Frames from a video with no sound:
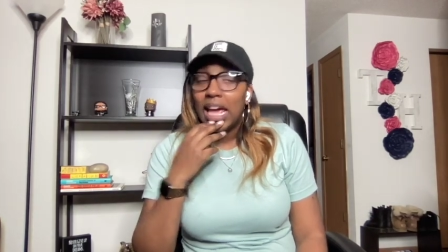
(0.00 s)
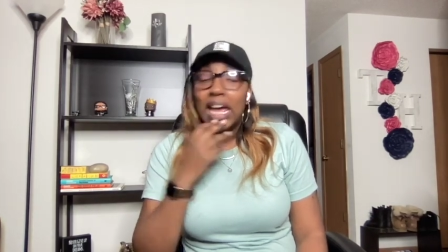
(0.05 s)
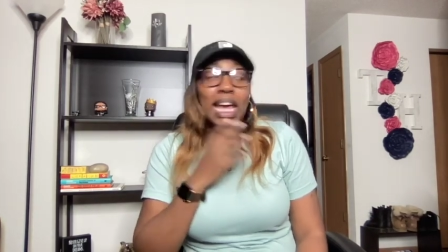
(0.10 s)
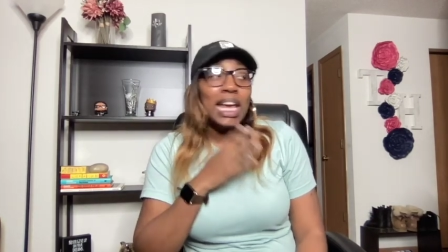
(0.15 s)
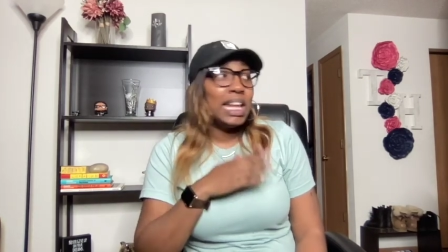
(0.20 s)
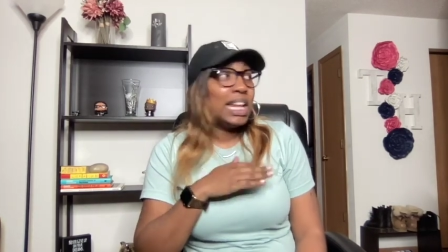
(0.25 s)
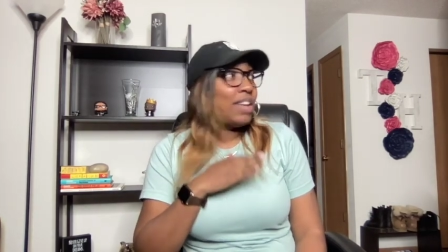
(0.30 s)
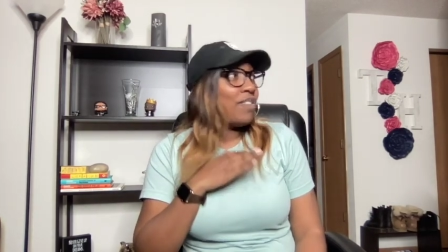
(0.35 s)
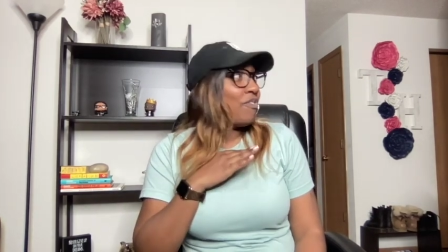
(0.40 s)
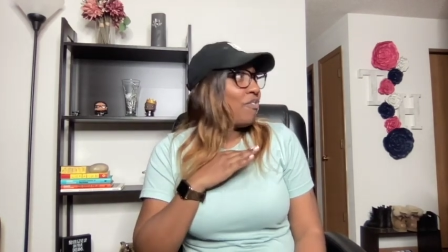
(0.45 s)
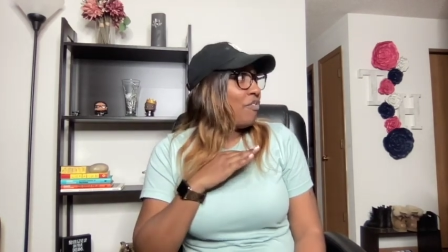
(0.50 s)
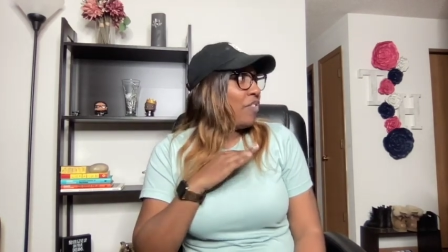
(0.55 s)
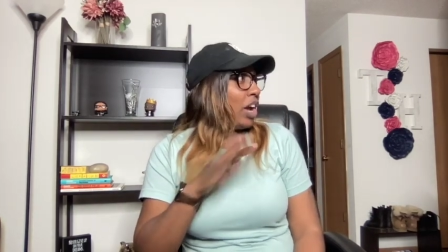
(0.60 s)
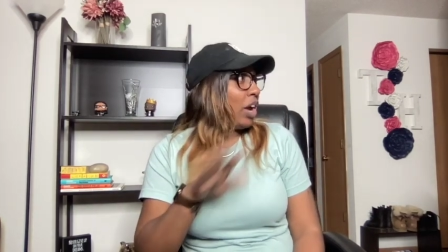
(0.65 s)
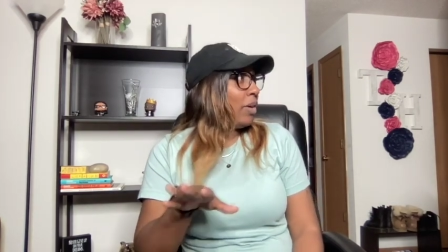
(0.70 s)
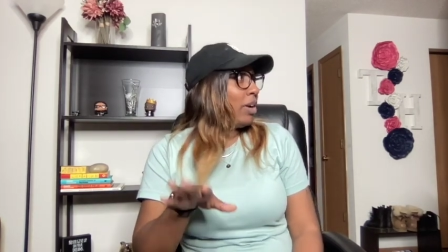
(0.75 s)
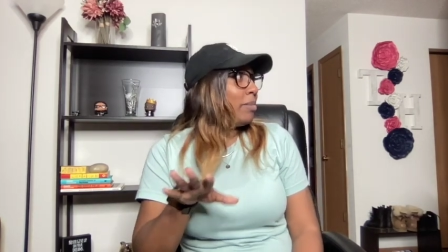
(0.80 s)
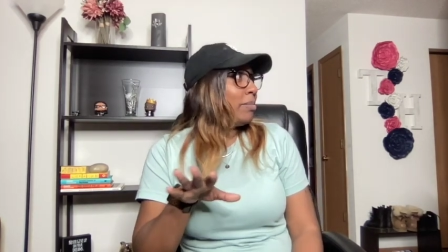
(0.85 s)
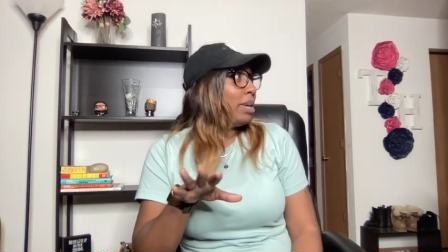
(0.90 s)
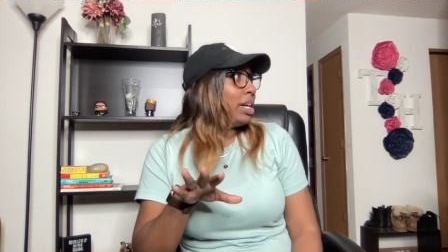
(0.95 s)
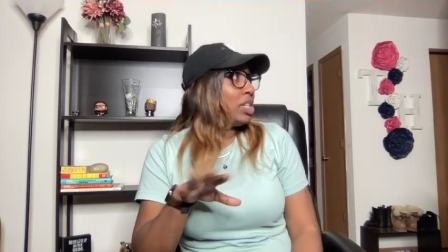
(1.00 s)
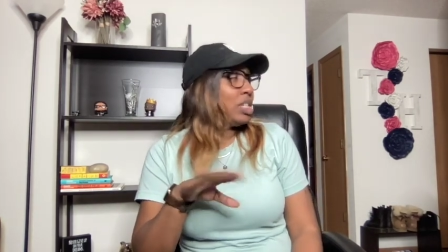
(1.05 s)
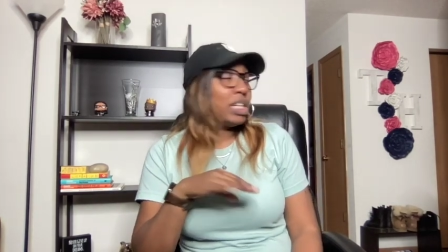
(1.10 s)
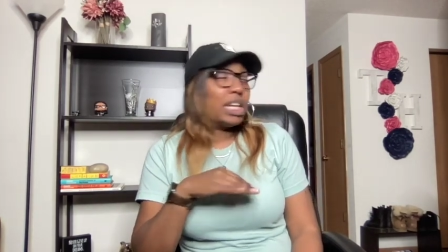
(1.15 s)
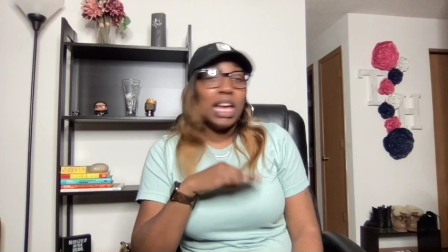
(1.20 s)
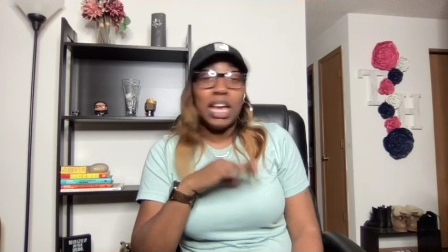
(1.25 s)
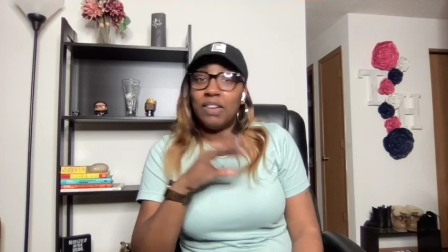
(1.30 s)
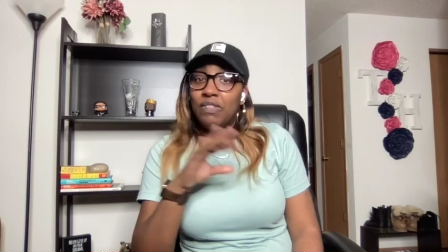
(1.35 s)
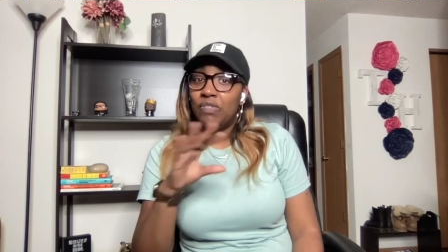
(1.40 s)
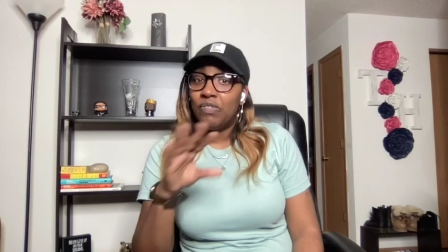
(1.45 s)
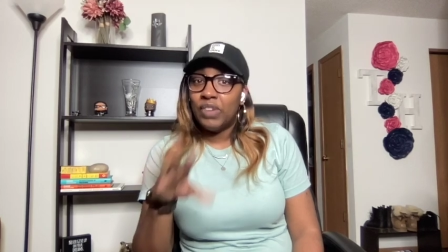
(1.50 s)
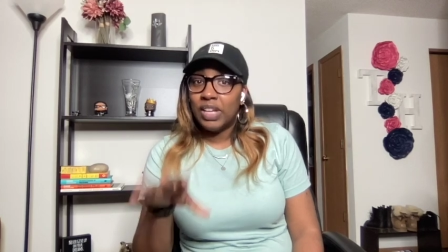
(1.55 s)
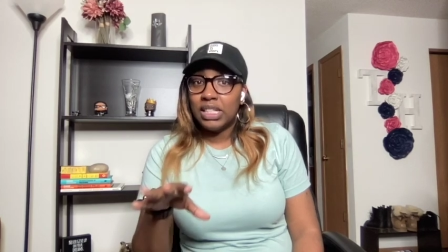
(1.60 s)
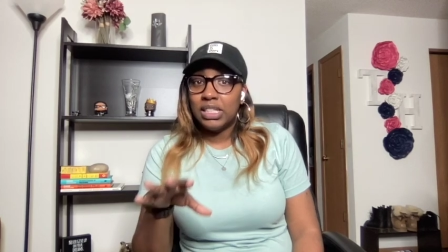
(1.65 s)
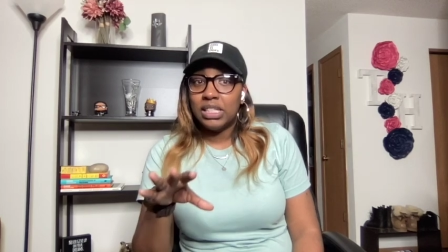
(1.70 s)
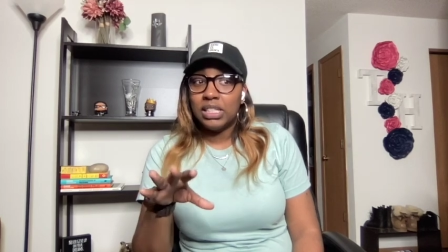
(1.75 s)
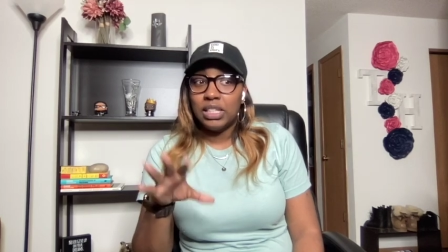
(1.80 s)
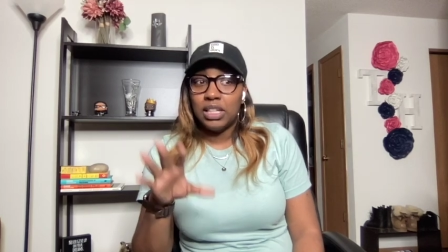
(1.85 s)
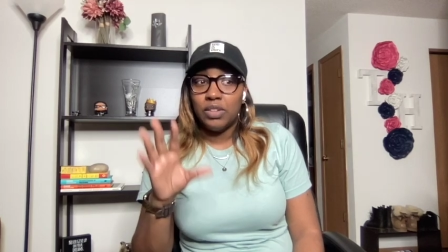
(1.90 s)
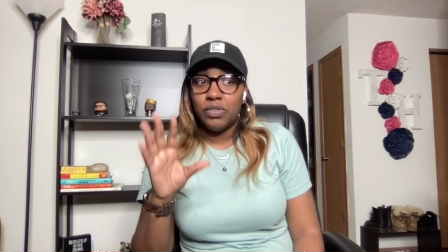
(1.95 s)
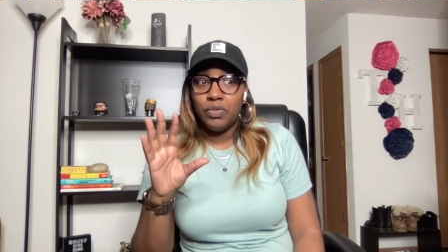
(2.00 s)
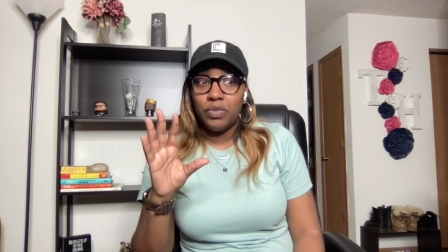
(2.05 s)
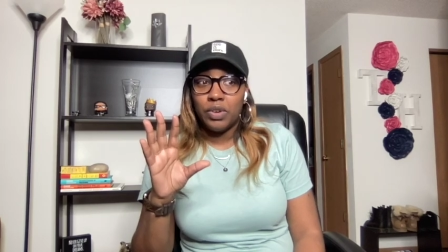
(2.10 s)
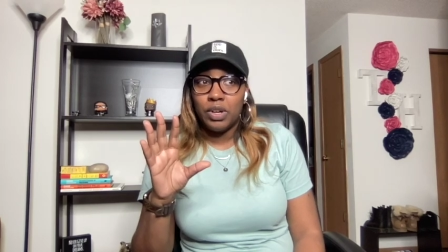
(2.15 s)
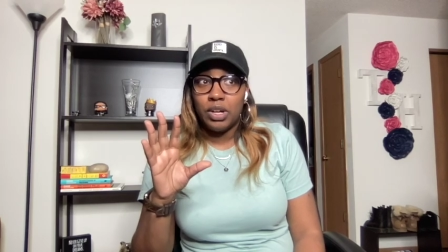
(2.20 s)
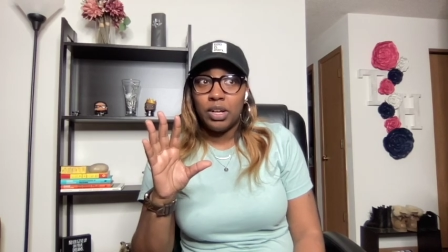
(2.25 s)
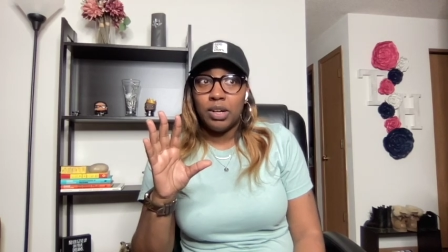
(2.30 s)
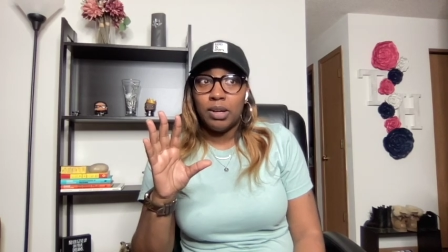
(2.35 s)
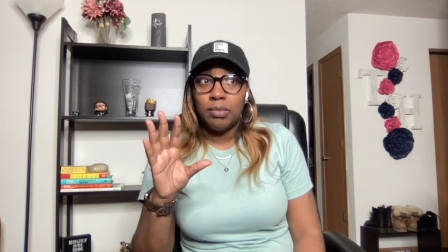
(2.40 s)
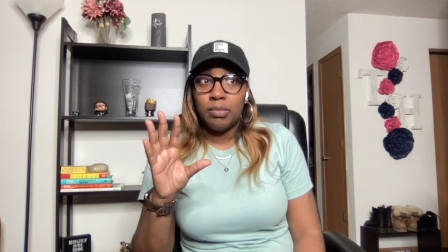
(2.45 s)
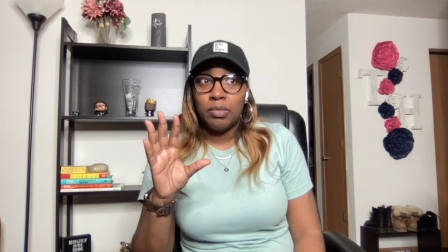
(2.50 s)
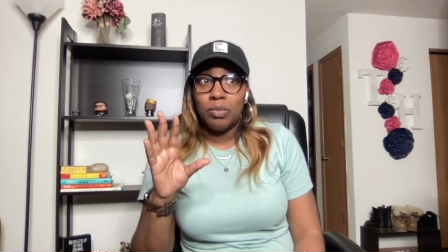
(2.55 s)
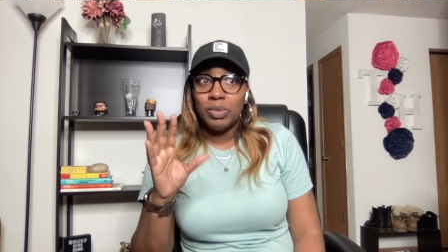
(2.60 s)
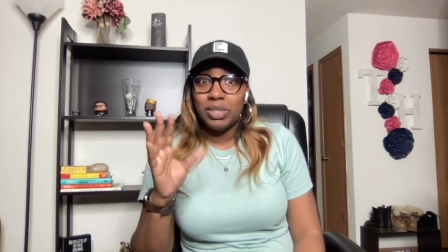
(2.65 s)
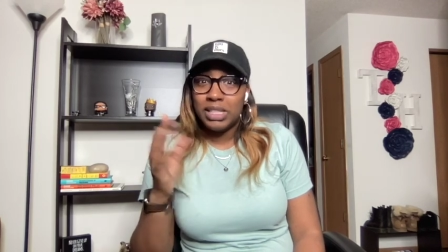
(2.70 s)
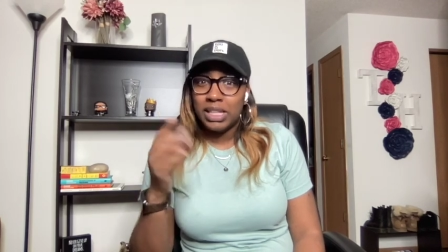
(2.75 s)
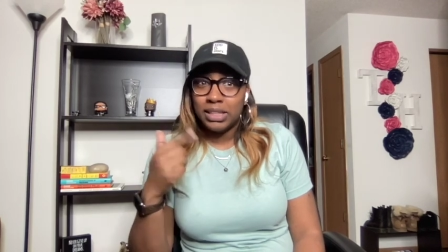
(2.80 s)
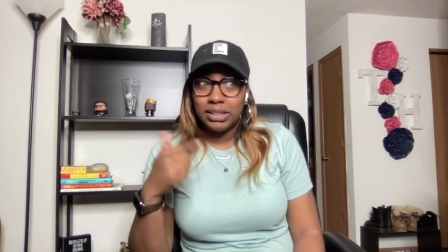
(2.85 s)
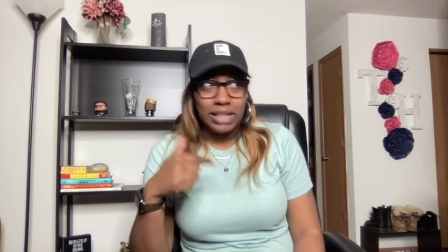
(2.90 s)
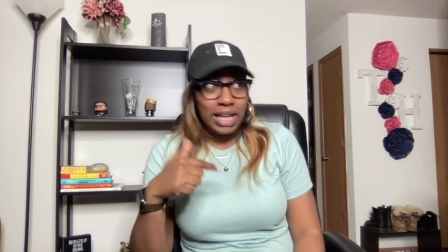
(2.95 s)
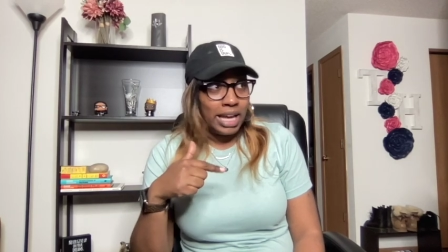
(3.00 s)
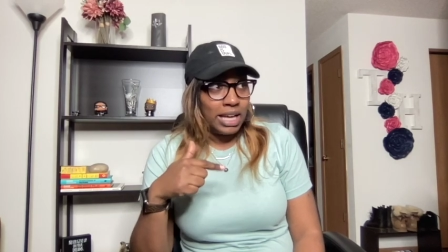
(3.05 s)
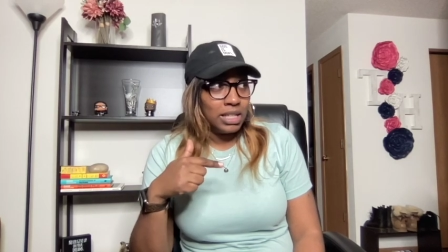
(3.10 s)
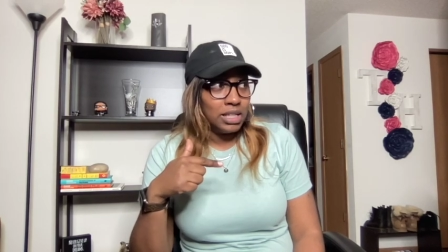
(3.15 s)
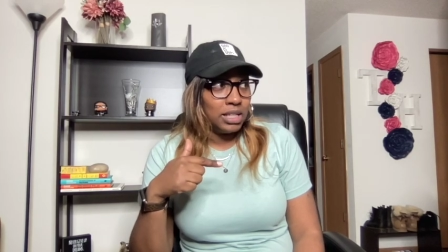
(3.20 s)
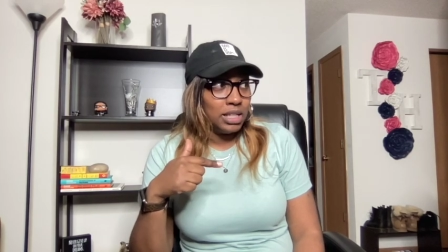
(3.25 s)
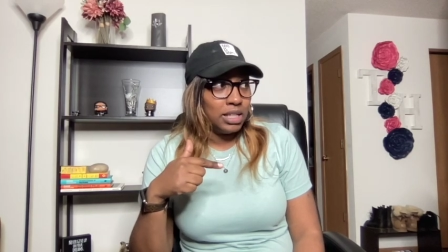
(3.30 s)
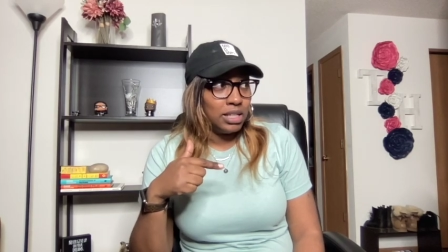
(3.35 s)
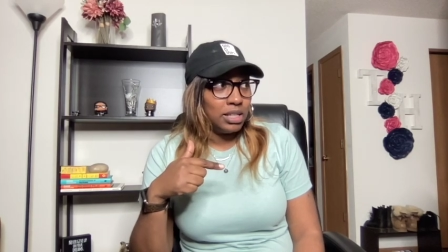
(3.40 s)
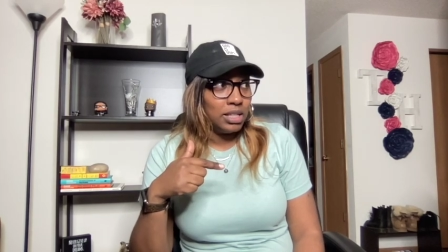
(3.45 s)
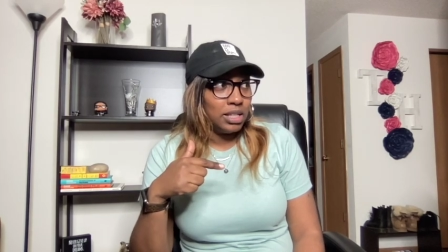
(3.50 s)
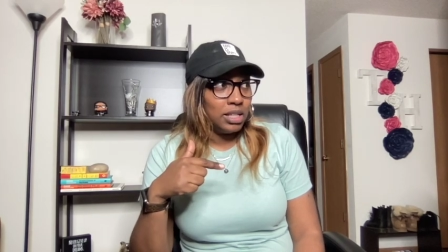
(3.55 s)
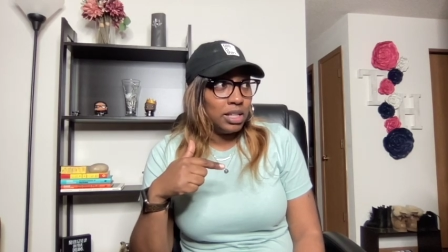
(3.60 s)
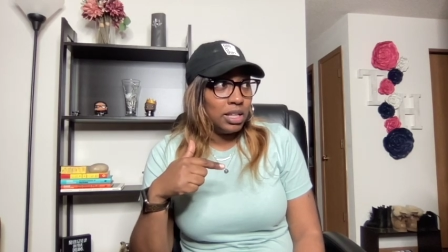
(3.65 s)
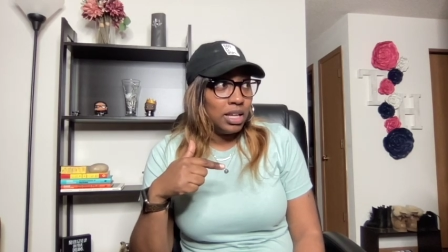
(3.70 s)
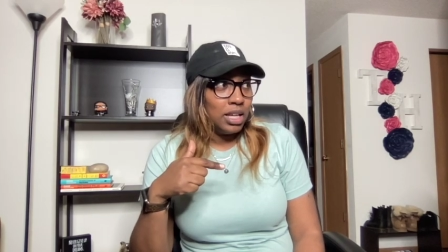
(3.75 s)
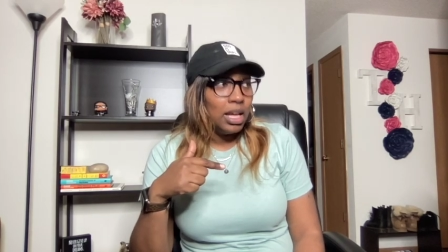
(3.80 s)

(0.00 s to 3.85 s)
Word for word: And it very much gave Vincent from, was that last season?